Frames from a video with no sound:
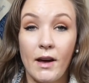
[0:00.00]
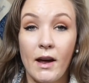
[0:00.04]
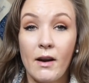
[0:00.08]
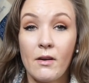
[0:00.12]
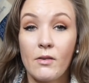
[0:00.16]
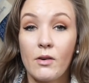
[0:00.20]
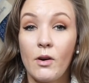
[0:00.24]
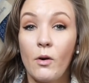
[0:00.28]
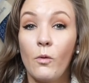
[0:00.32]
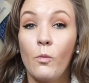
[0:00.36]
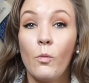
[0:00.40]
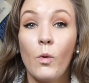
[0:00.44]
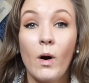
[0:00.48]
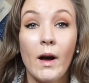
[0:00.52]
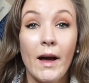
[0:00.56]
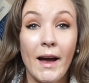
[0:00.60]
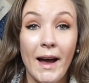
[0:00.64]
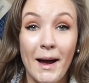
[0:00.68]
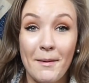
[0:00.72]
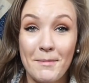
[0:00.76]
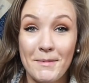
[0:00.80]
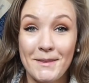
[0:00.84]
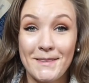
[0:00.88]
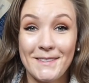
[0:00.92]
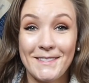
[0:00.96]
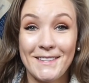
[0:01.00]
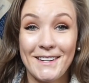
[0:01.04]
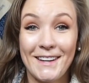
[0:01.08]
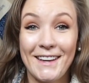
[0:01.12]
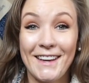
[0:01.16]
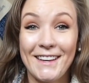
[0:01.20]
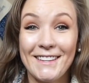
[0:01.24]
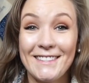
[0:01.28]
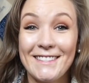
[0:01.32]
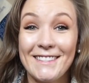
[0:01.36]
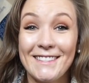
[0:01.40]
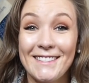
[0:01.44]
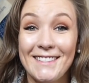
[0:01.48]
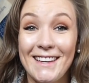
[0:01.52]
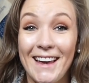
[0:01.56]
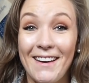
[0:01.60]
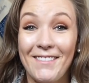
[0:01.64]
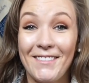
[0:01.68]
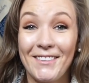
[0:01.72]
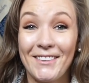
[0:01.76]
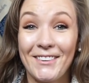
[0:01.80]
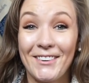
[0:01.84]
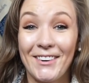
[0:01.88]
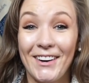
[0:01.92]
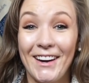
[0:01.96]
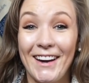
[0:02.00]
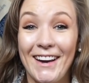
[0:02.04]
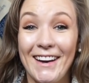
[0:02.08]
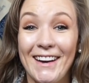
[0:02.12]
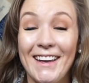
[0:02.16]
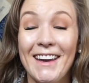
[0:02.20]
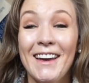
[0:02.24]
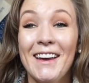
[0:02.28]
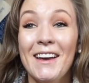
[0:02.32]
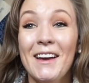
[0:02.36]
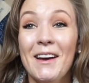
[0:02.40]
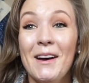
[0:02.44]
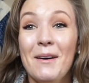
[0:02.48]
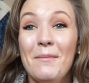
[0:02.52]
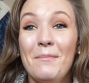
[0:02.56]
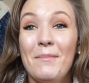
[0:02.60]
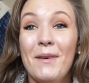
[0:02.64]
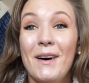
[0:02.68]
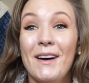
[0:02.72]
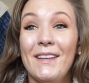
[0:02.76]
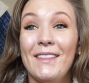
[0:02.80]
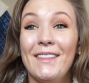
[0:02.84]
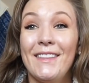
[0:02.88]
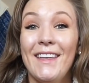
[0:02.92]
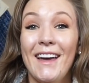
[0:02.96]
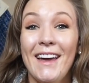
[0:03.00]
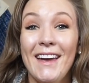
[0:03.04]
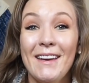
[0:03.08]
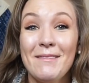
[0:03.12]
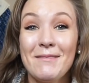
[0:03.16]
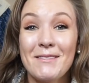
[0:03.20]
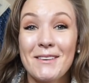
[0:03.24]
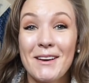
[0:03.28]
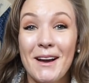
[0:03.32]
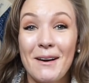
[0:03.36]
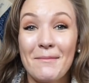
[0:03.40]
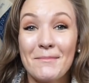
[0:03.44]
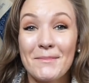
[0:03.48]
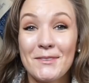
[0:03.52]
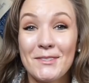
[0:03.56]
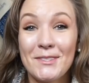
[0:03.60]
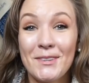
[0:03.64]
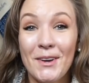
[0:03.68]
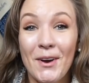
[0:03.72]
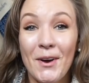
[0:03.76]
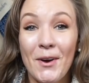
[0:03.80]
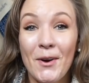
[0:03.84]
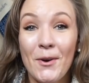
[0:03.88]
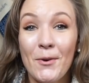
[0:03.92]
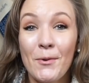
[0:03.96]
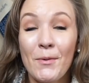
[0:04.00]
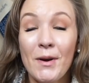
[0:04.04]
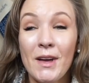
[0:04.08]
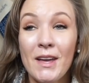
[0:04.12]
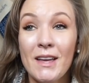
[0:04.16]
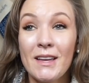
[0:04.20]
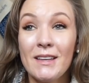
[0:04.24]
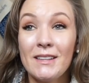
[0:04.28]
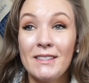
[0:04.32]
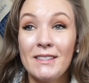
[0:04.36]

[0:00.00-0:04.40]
I don't know what happens to kids in 7th grade, but they become so